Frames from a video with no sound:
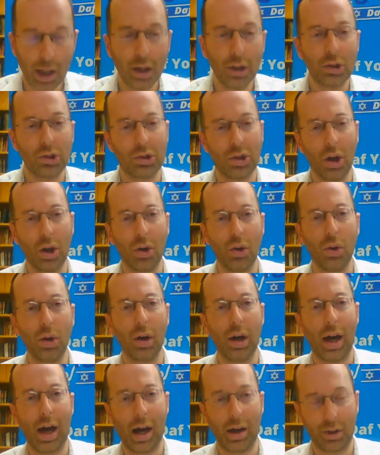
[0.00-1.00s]

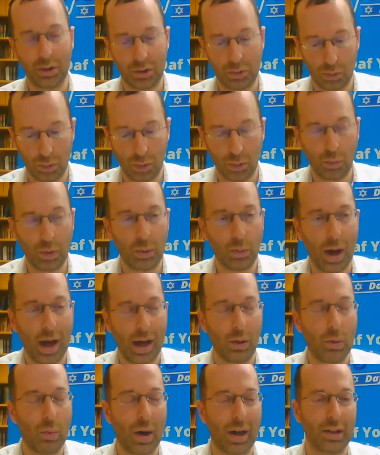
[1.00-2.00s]
So, how do we
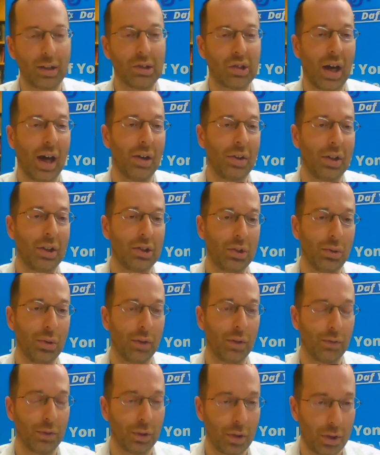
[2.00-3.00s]
reconcile these 2
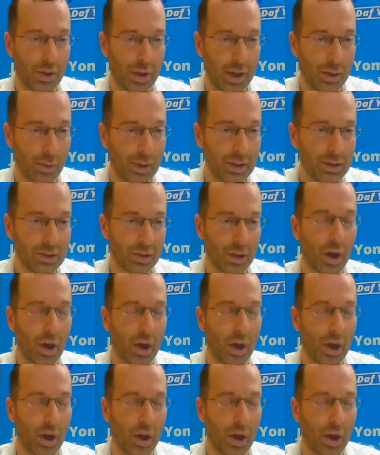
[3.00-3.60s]
different theories